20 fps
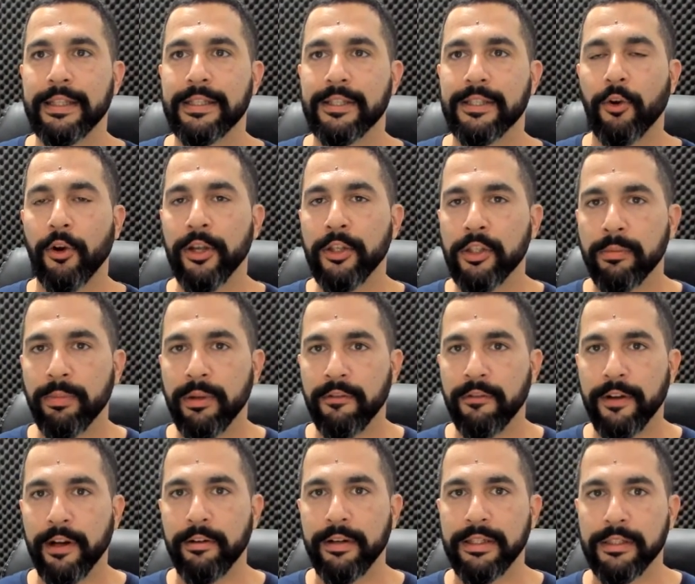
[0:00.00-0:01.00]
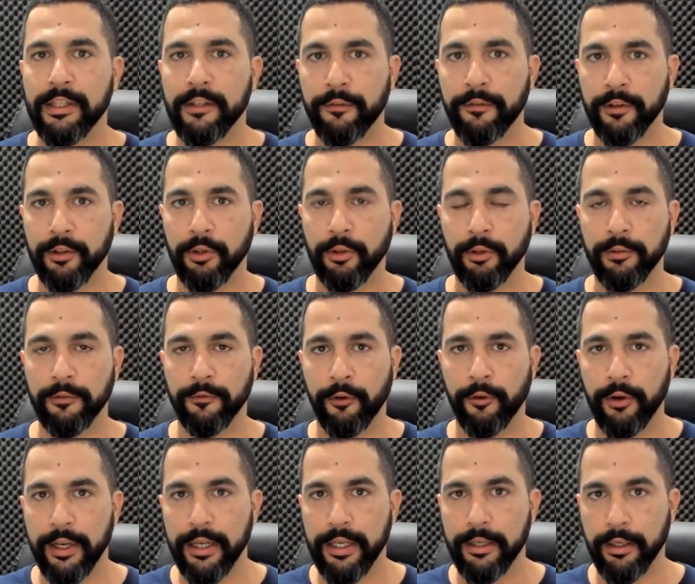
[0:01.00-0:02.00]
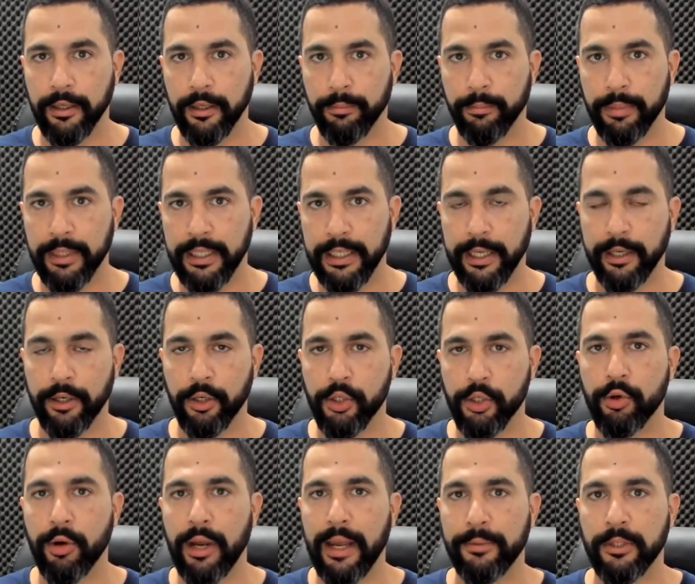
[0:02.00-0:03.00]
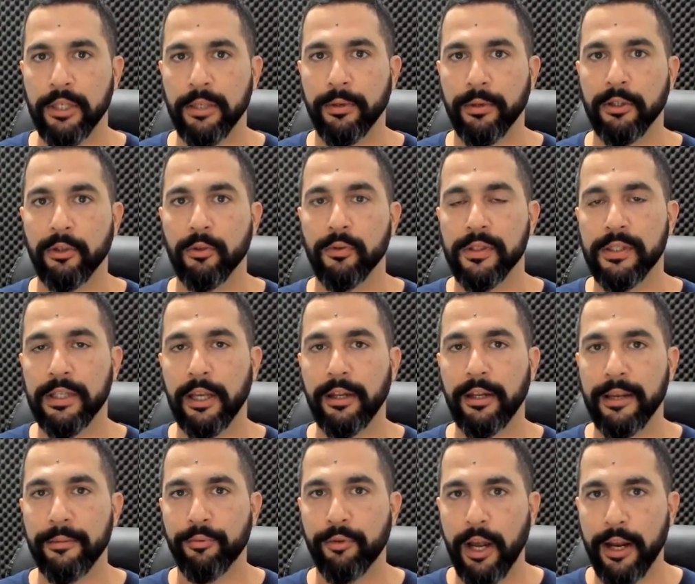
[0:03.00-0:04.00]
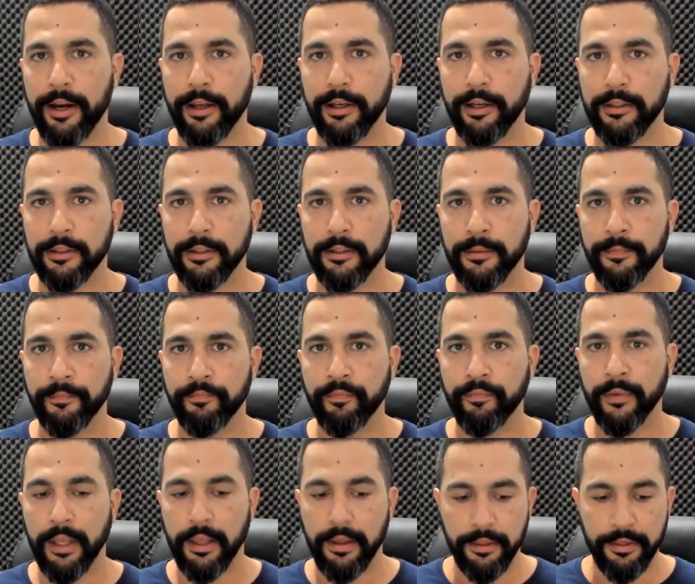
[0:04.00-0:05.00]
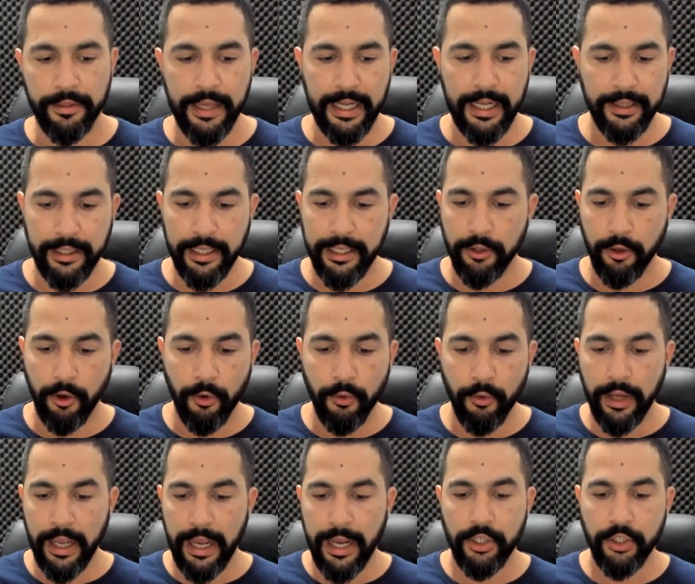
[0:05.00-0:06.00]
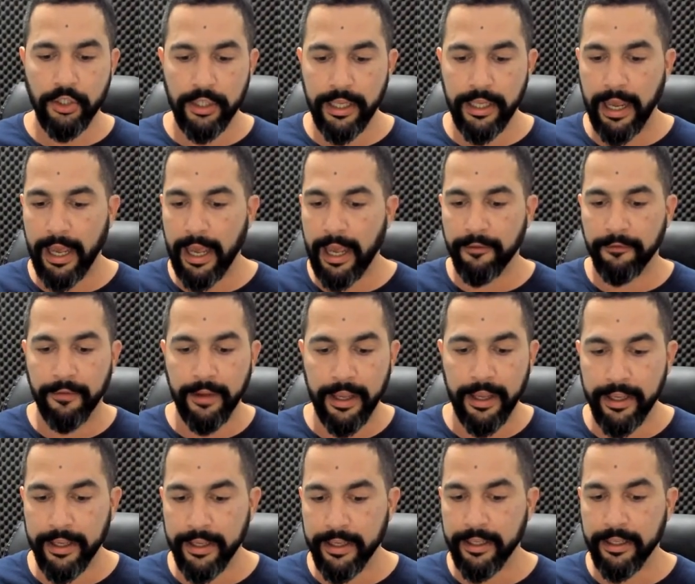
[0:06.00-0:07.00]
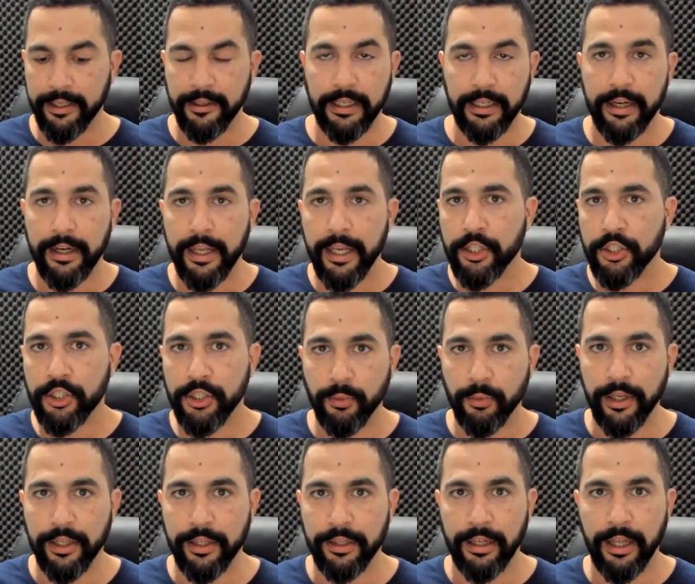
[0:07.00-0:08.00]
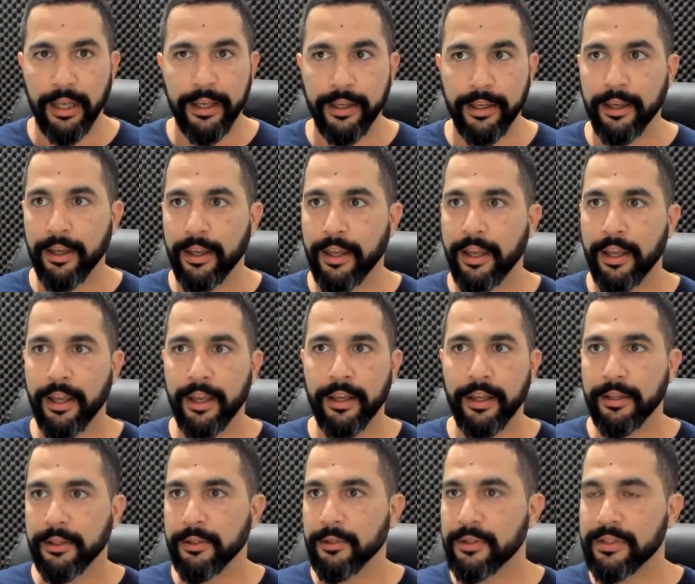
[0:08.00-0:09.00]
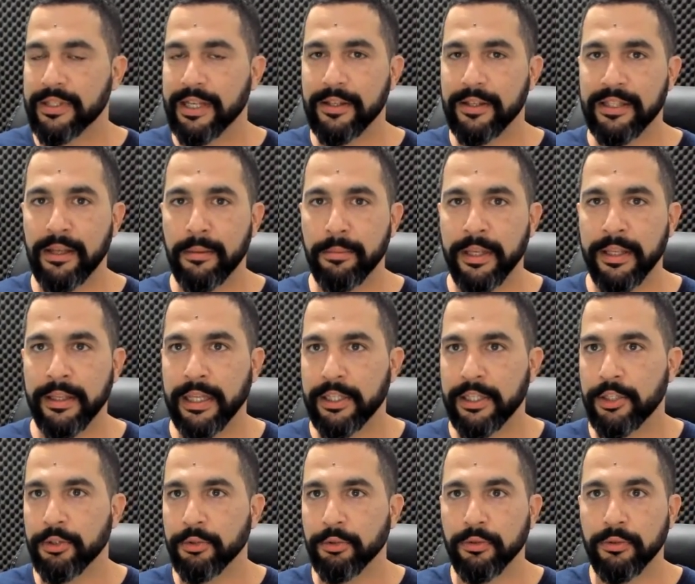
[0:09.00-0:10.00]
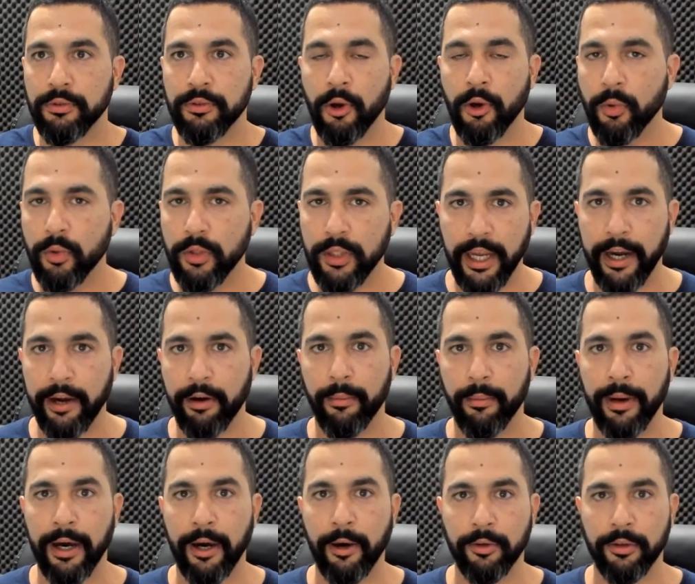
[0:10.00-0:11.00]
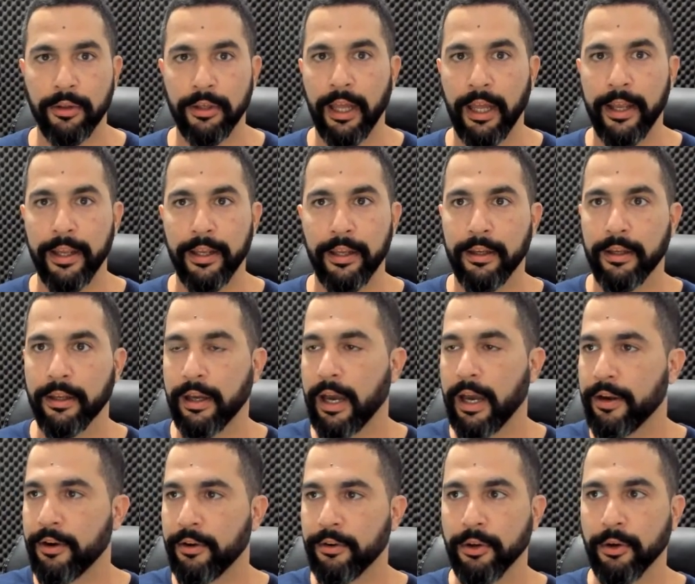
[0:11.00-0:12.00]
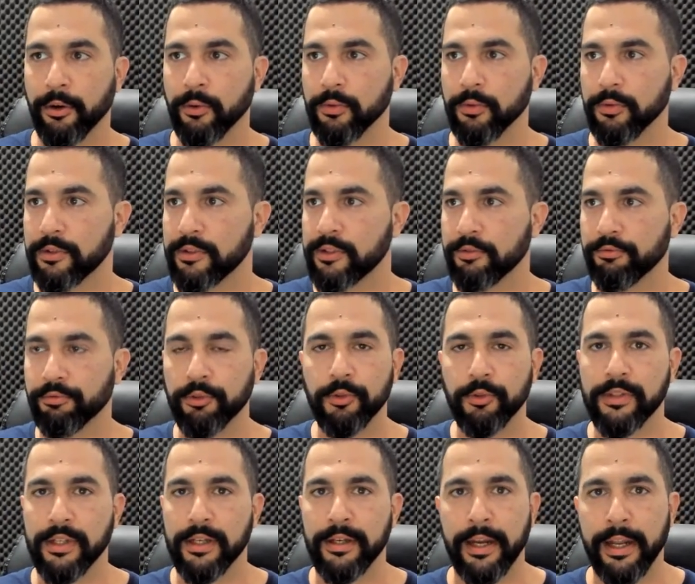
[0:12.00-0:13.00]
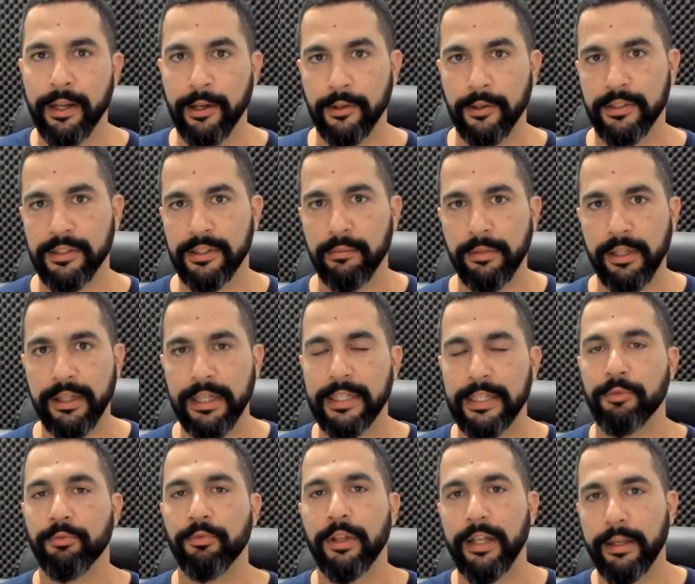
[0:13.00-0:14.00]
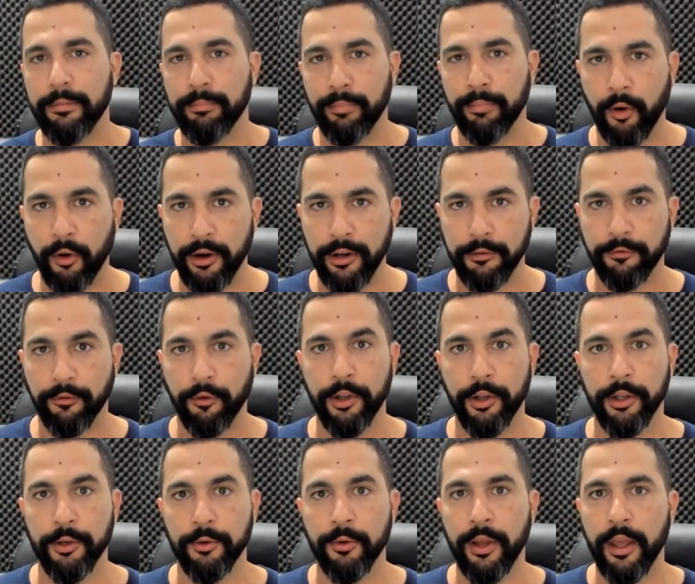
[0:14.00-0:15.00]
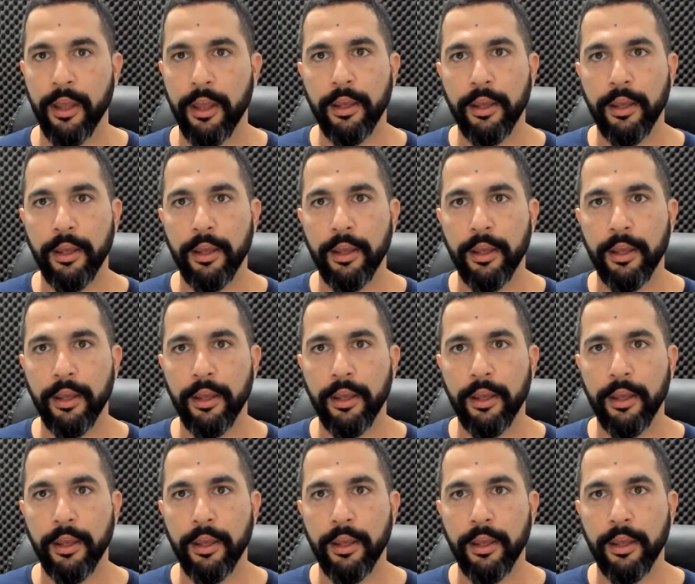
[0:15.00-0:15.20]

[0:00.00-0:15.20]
it's going to be very difficult for a beginner dropshipper to sell a product that they don't actually have a connection with. Like you sell something that you don't care about, like, I don't know, screws and nails, something that's really boring for you.